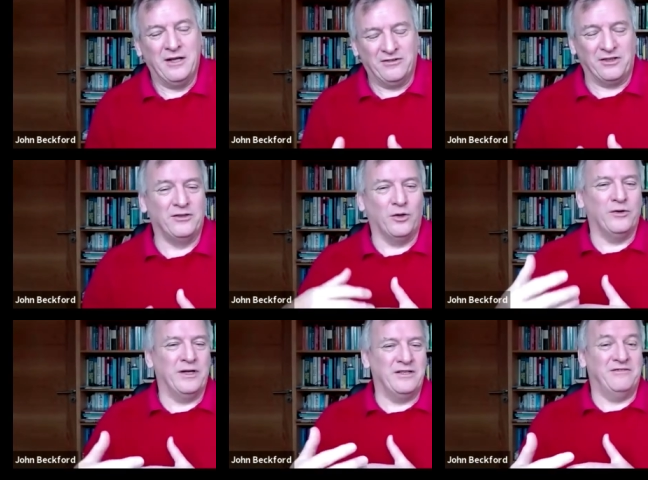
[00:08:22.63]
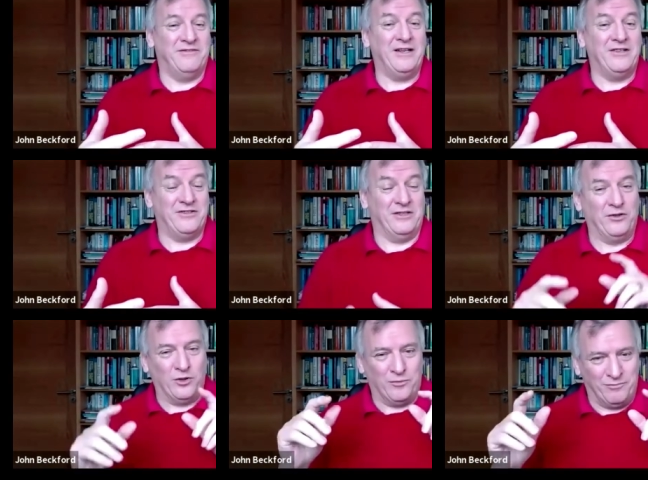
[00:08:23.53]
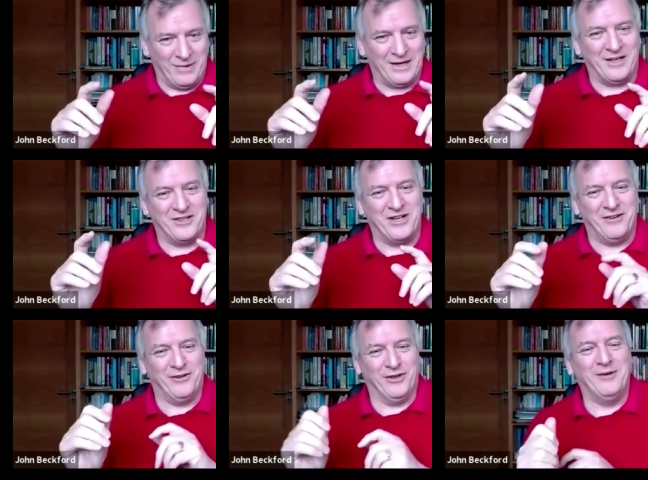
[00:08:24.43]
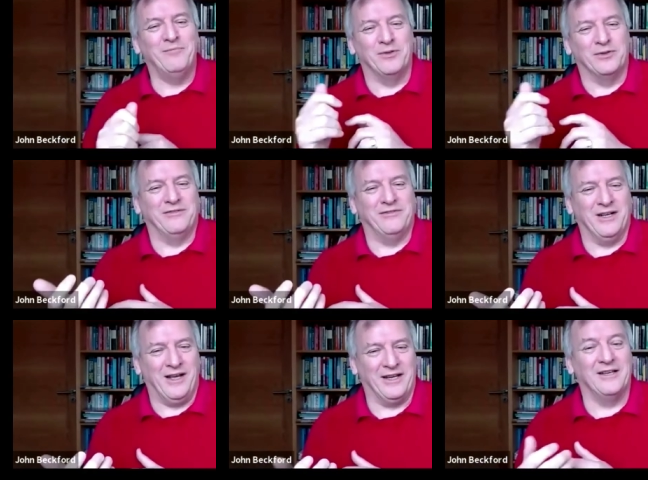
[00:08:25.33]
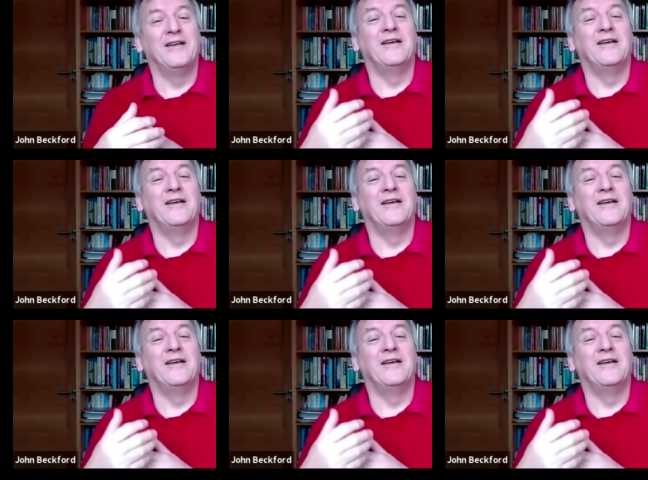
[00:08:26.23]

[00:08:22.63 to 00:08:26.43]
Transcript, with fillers: So your intervention, your managerial input, if you like,